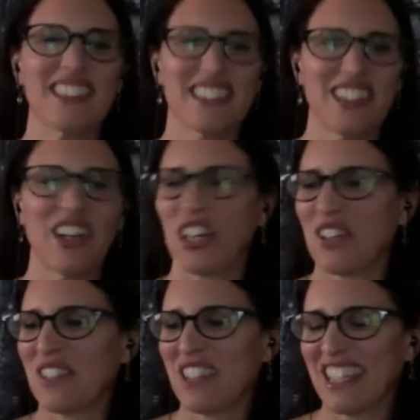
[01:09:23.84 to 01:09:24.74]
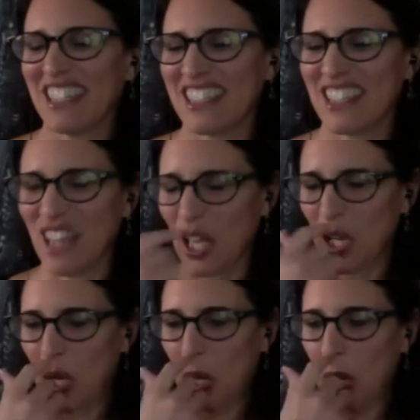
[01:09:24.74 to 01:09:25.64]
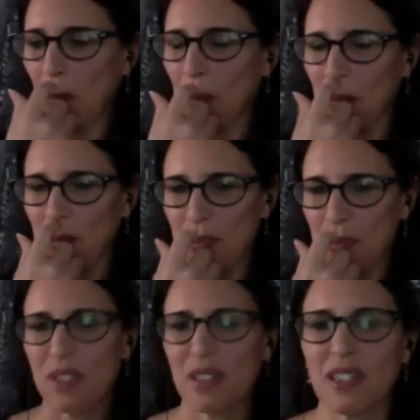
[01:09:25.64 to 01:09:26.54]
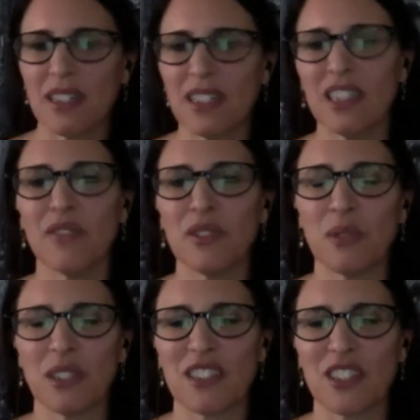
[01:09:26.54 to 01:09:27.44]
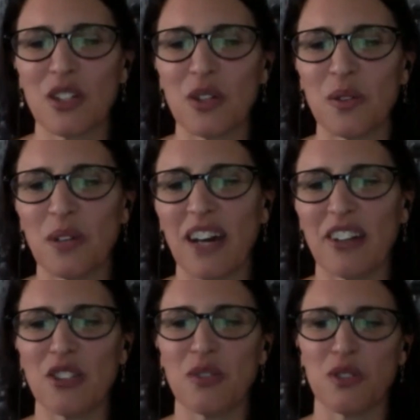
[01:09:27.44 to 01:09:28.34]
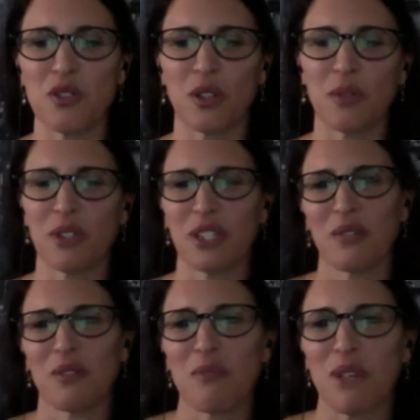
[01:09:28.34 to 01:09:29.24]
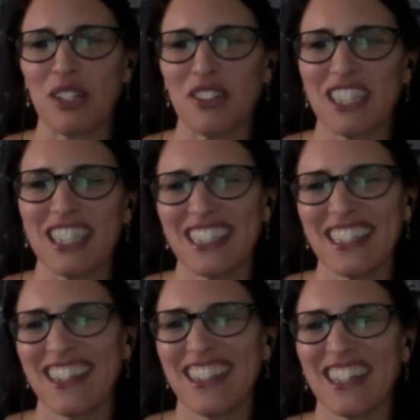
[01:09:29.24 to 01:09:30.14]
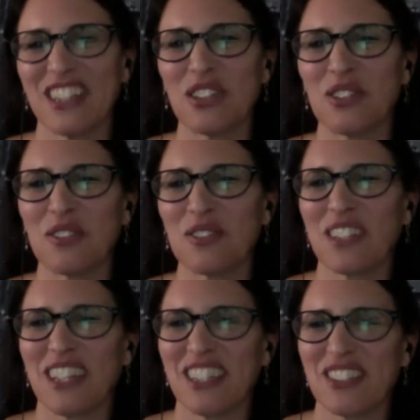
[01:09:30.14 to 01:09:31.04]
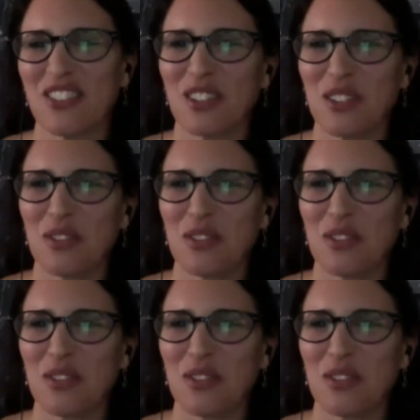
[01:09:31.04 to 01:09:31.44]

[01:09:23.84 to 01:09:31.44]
sorry, related to that. Um, Evie wants to know how did you enjoy working with Magritte? I think I know the answer to this